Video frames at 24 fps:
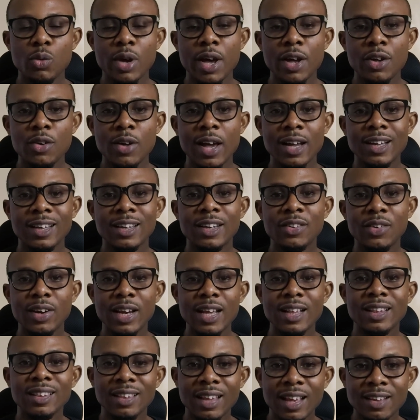where you actually
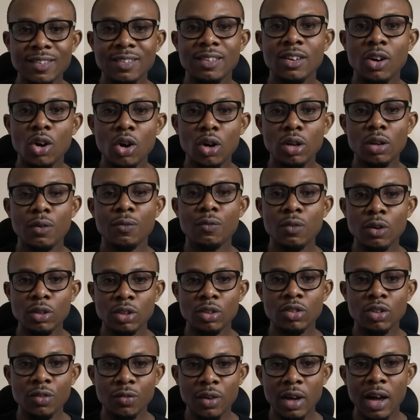really test all the
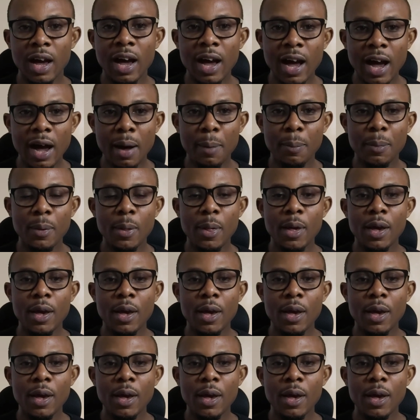functions of your hub.